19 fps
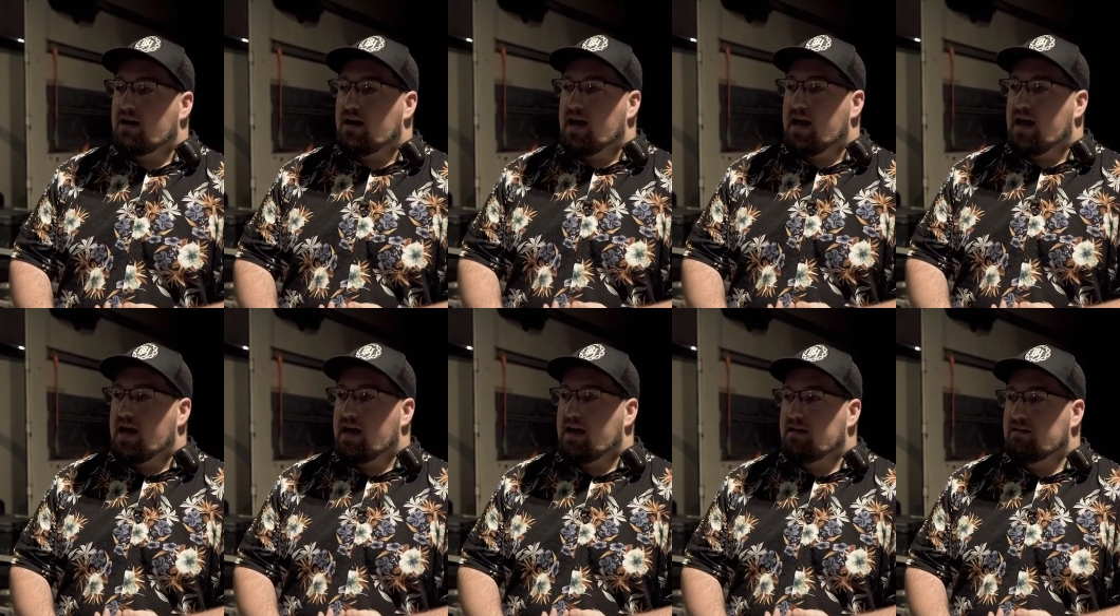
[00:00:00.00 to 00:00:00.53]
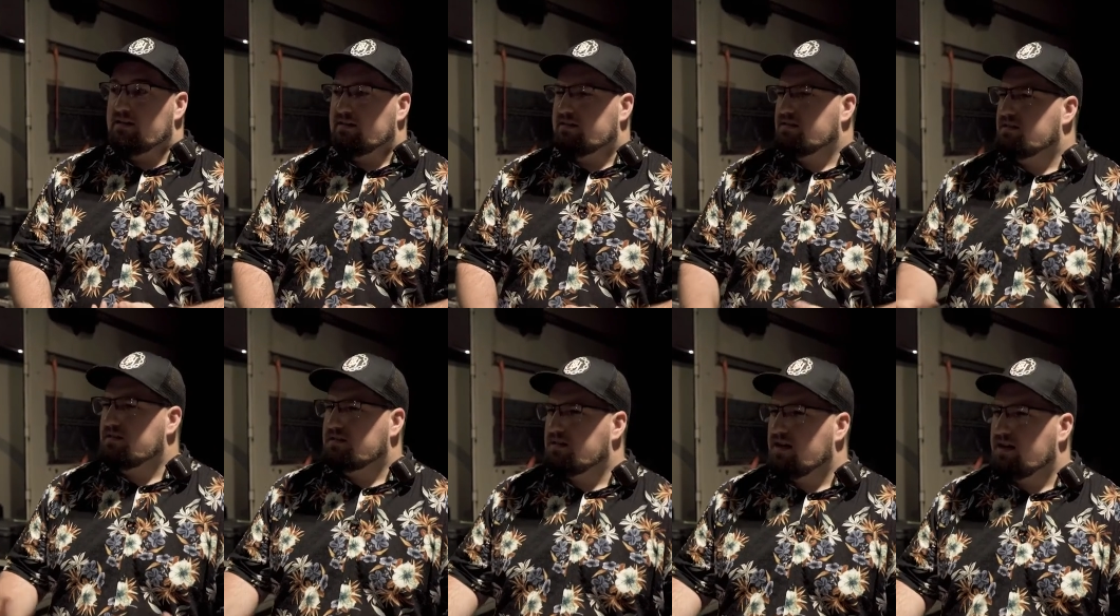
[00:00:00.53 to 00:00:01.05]
And
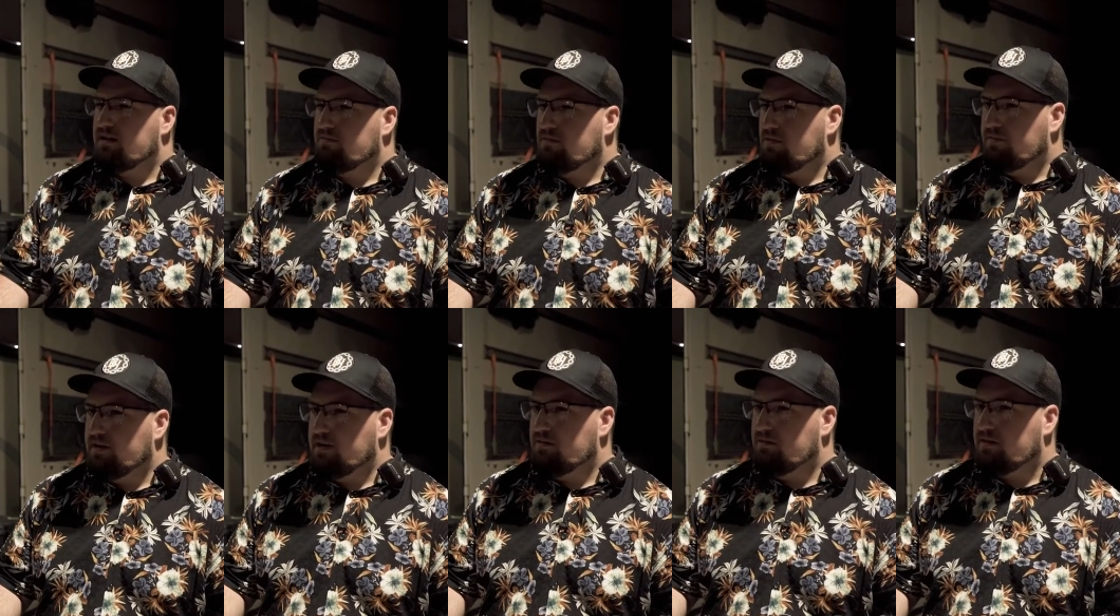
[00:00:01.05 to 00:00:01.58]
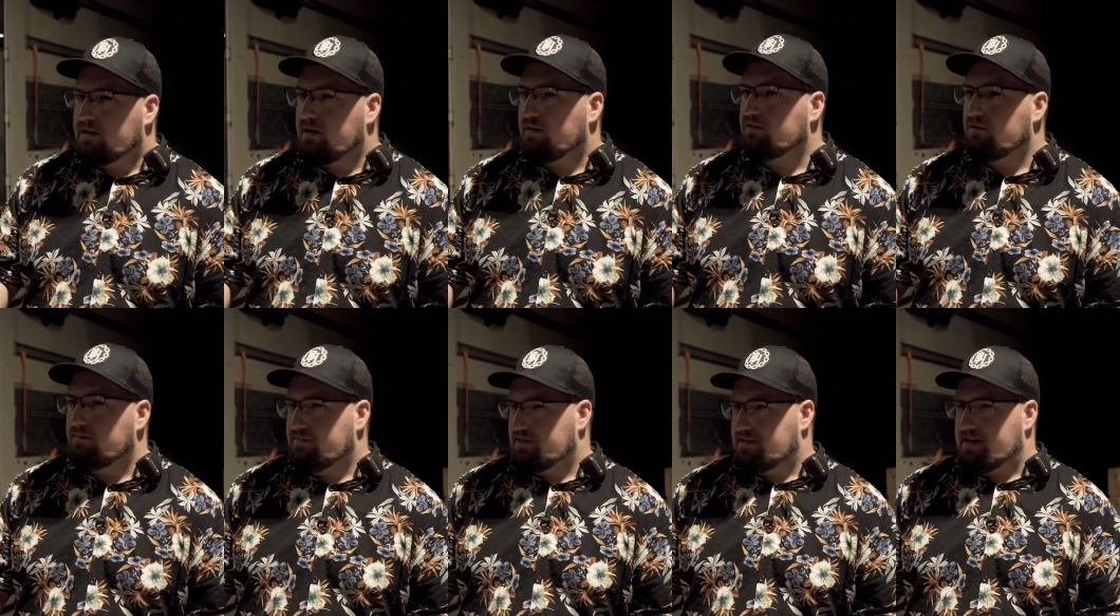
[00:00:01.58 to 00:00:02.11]
this is kind of what we know a kick
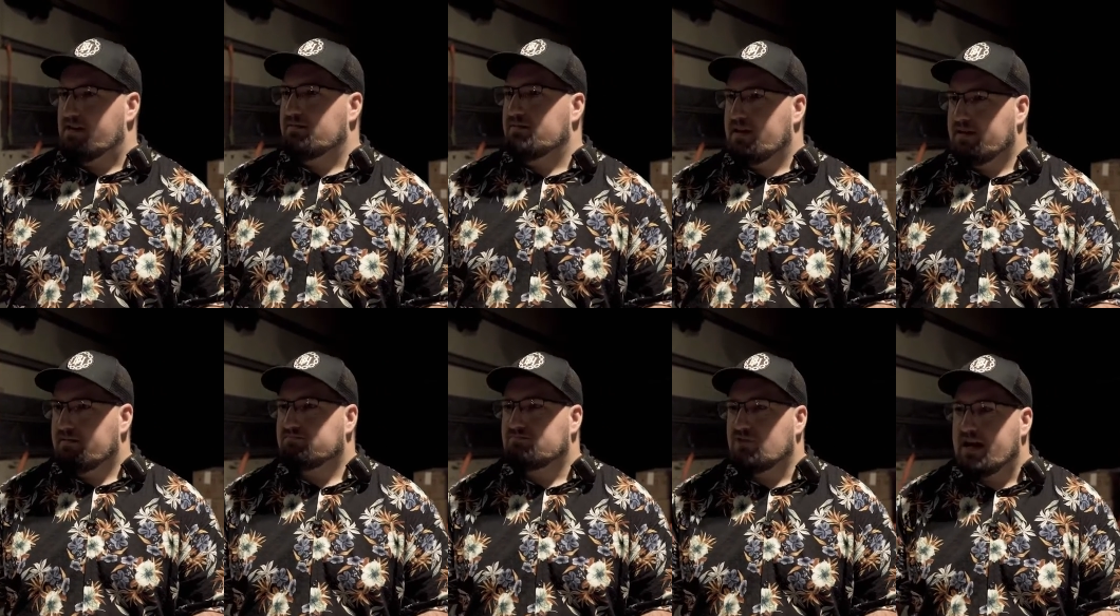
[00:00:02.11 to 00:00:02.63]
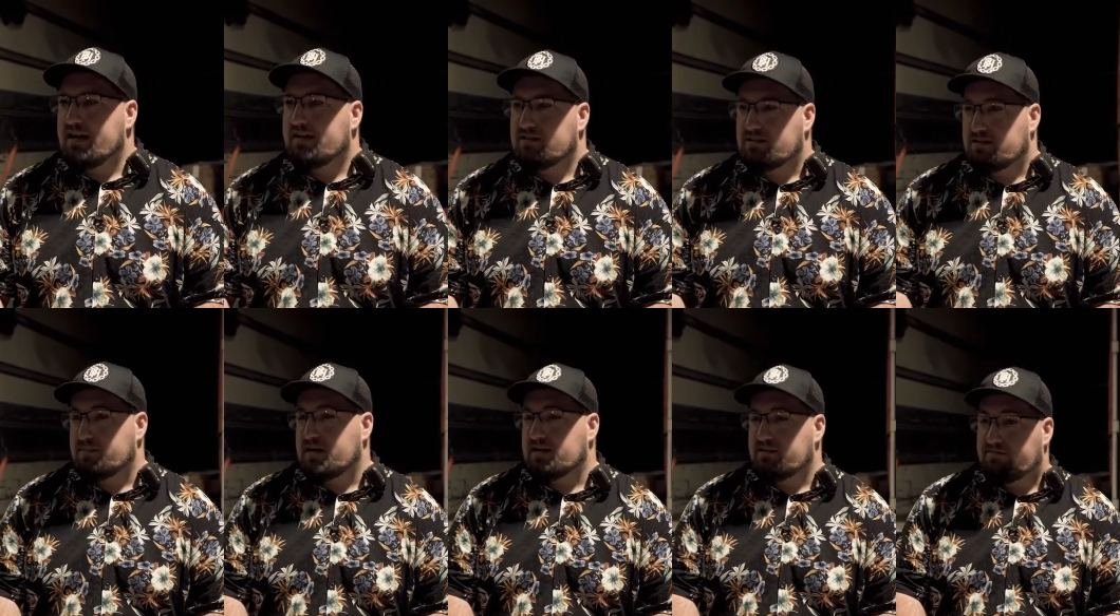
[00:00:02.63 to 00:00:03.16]
drum to sound like, right?
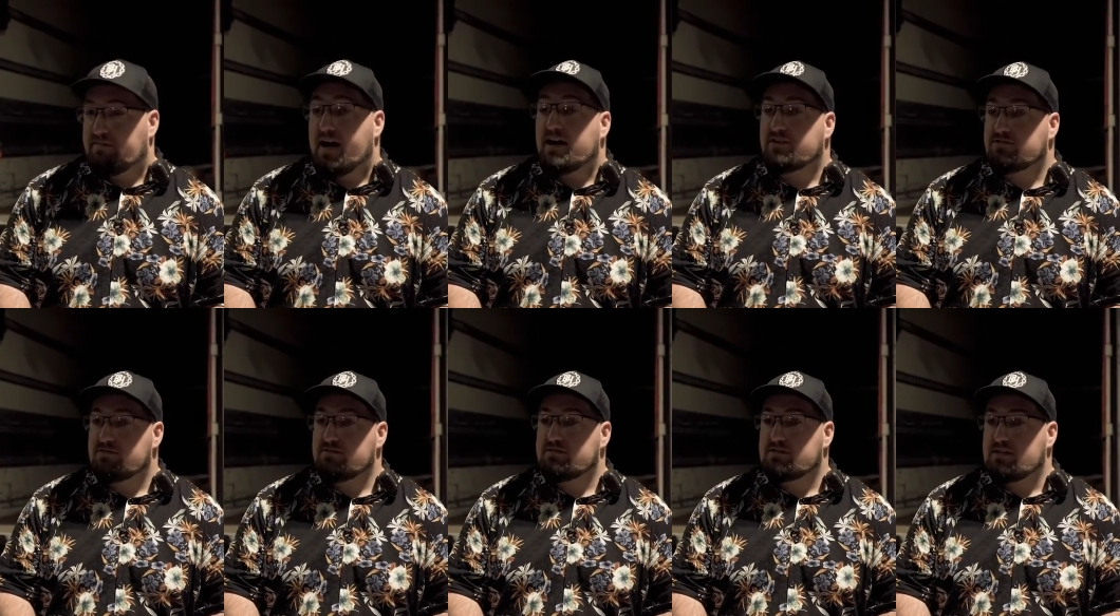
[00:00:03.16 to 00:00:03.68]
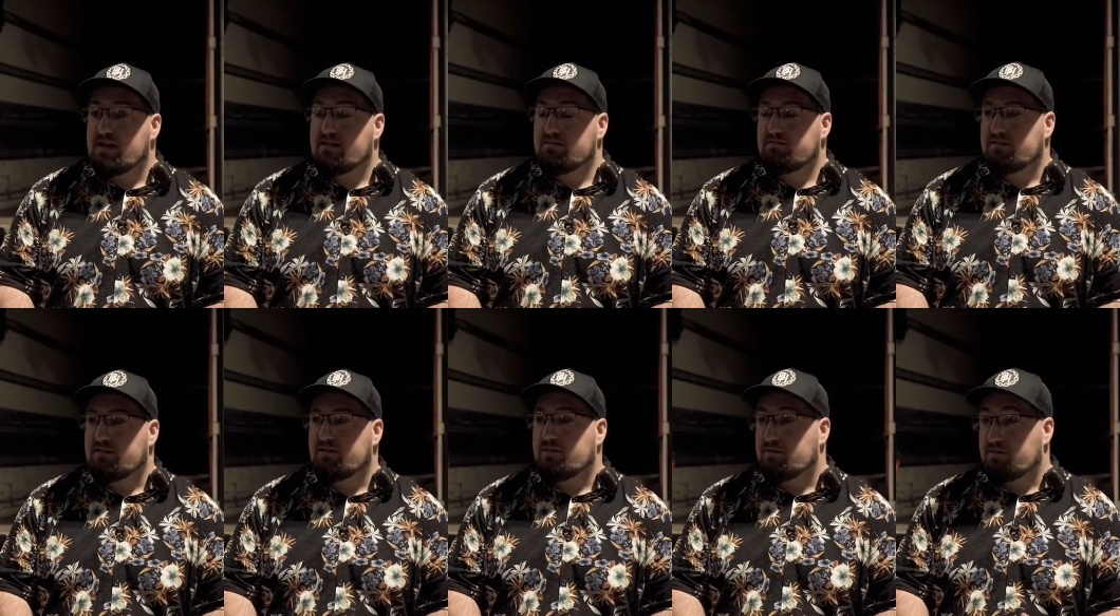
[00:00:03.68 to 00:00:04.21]
It's a manufactured sound. You know,